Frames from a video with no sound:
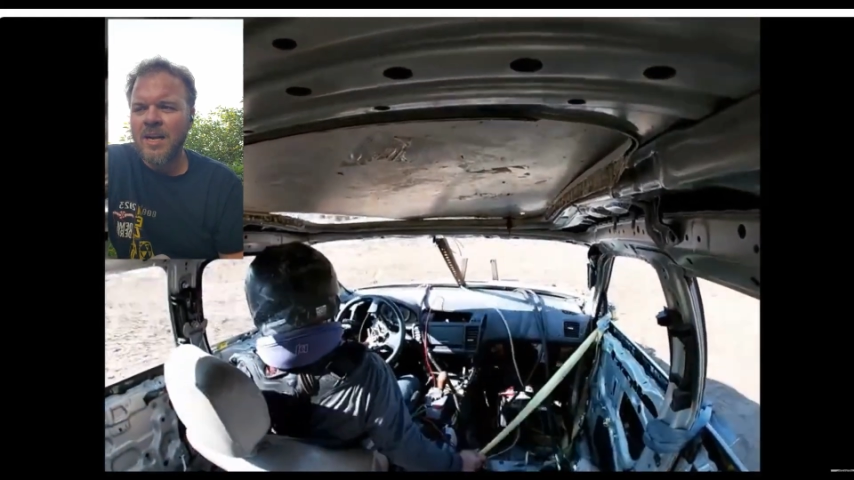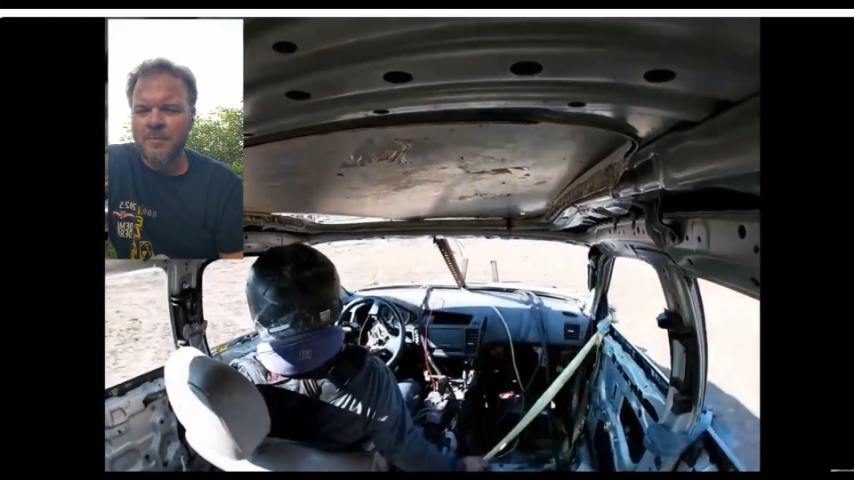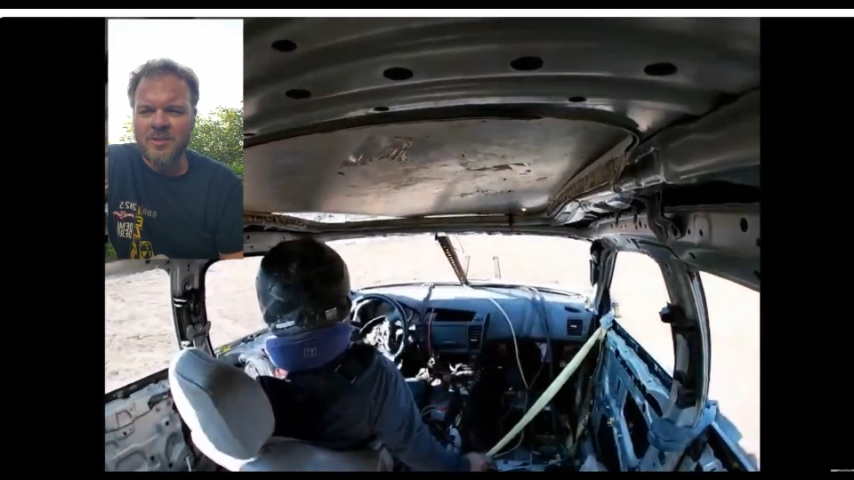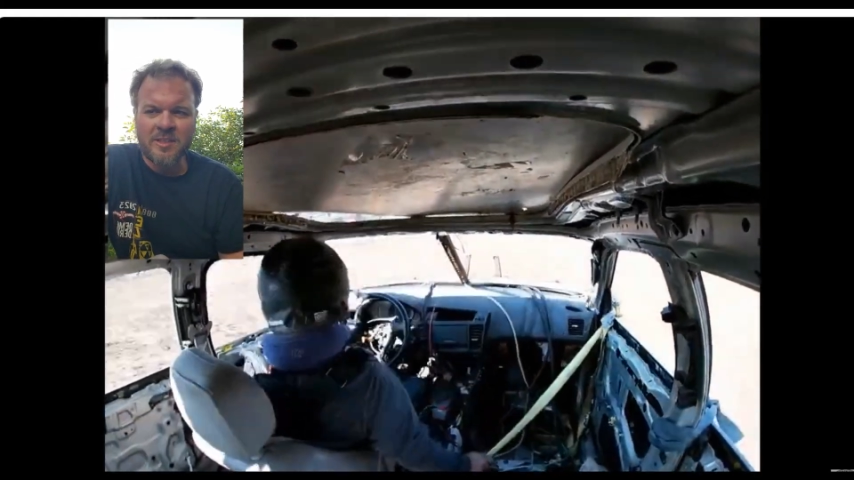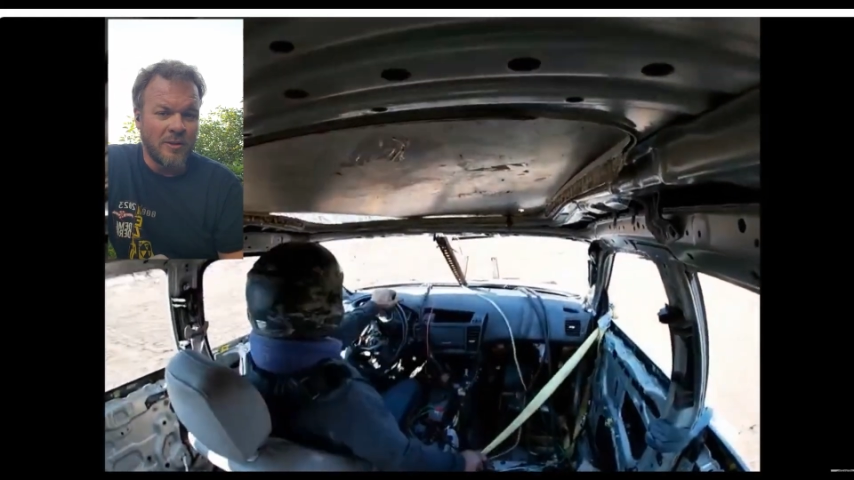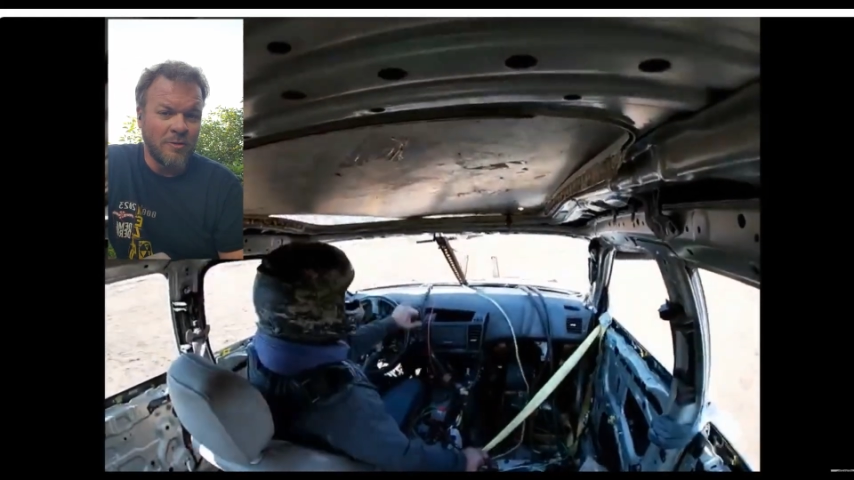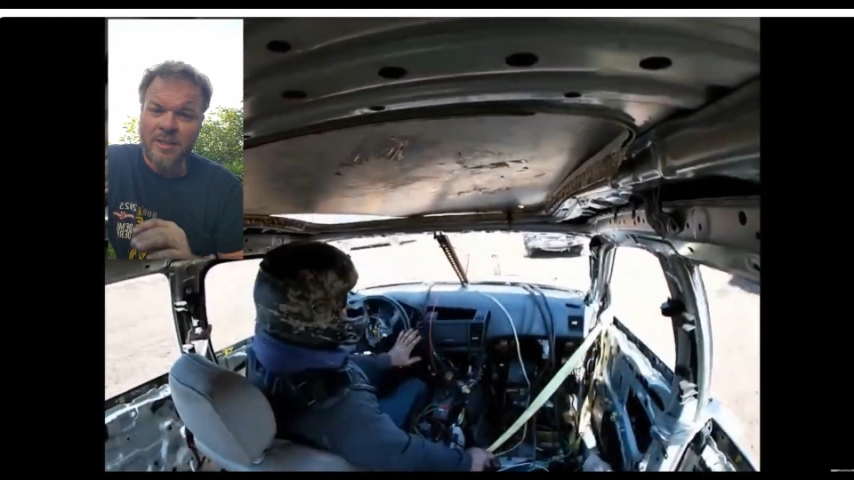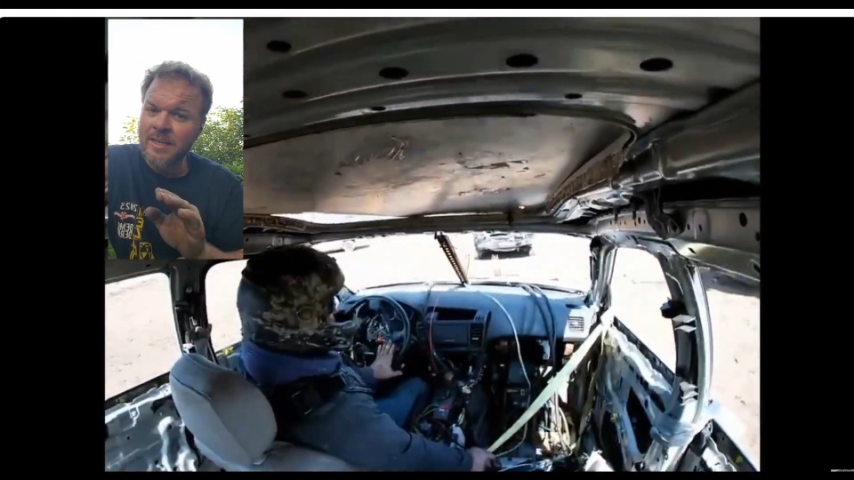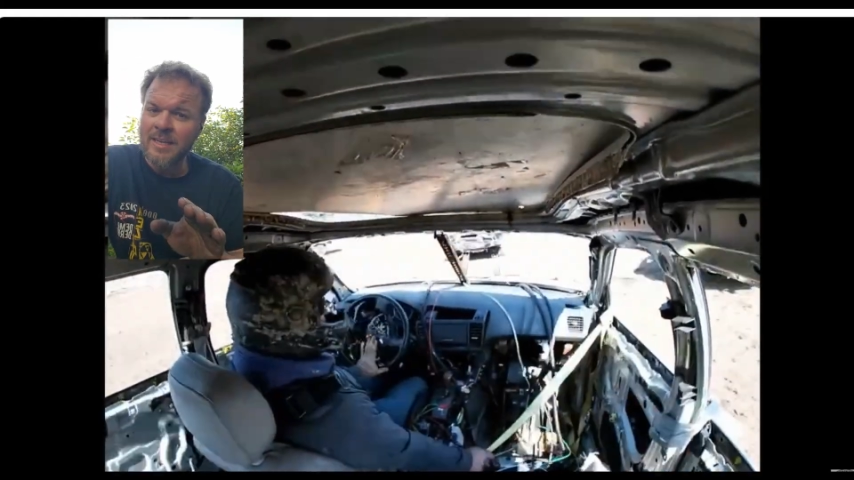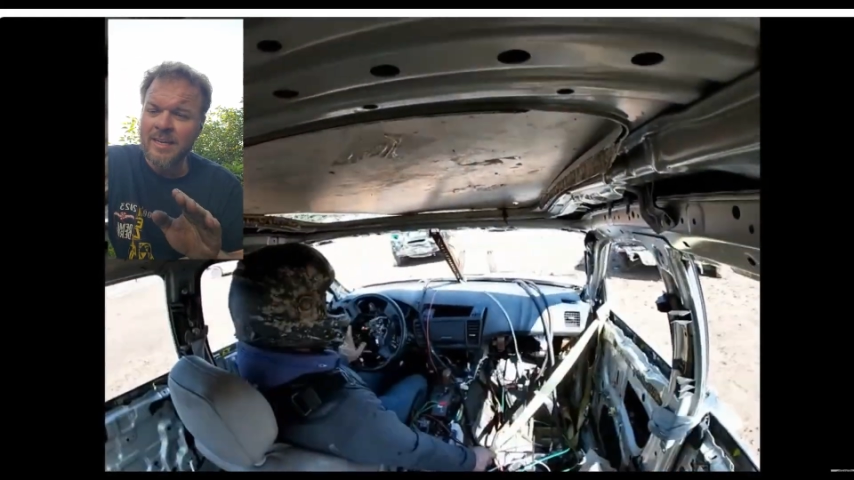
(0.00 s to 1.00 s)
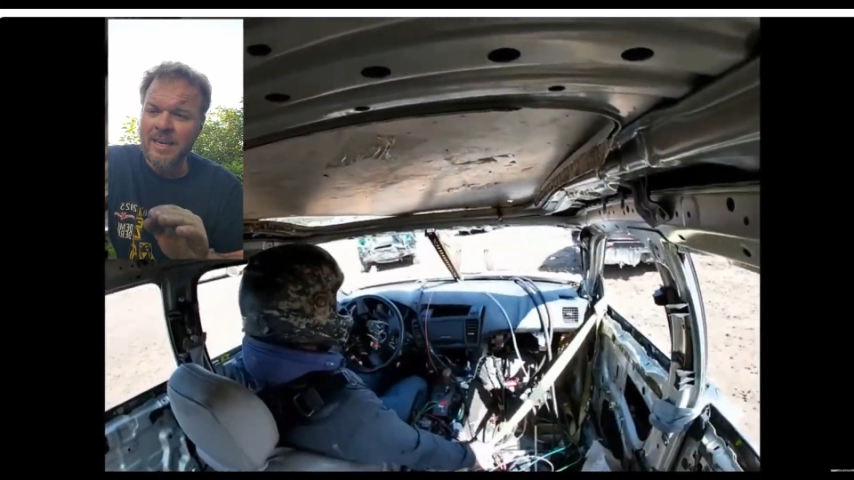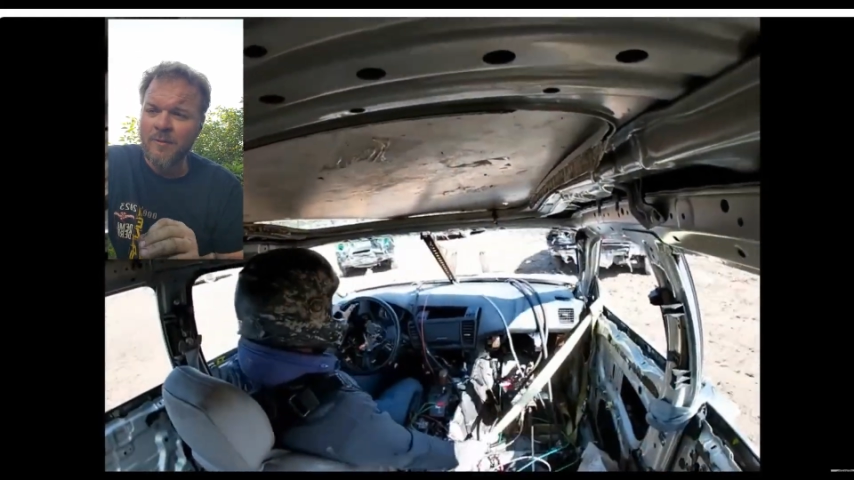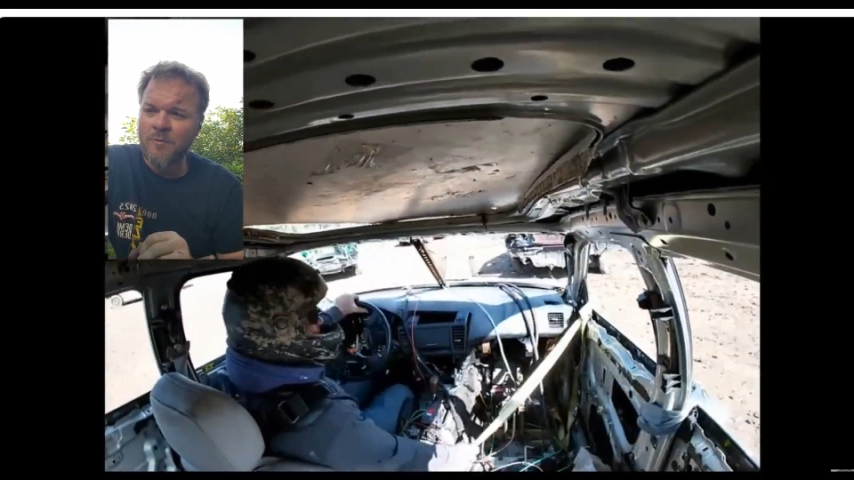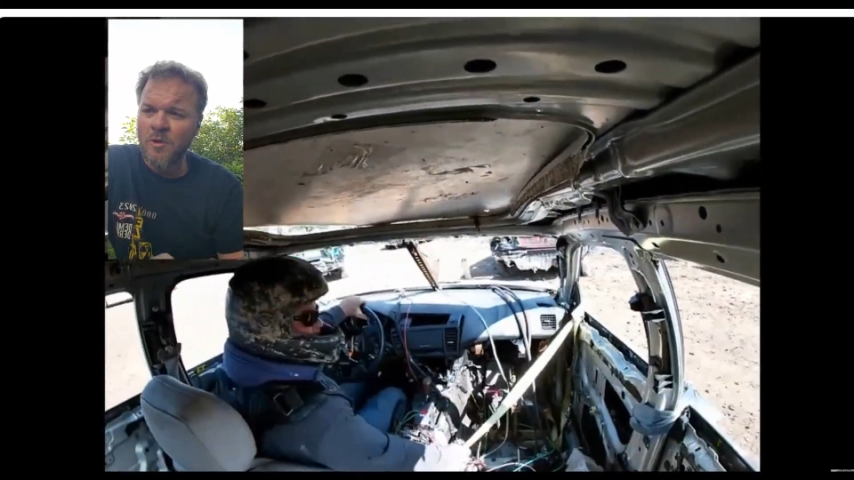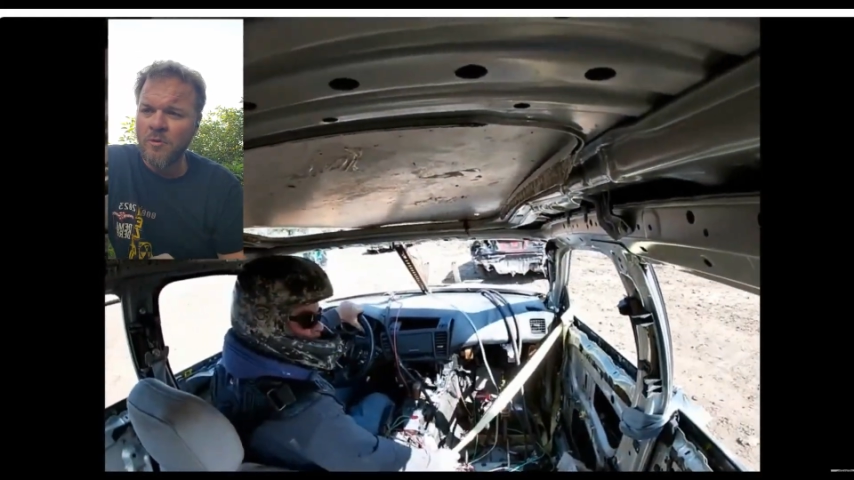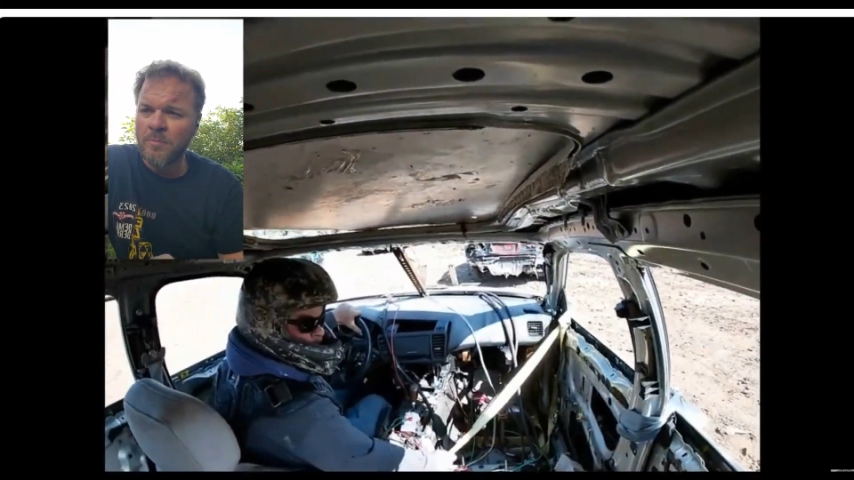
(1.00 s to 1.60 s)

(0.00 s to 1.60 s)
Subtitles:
I'm still thinking I have no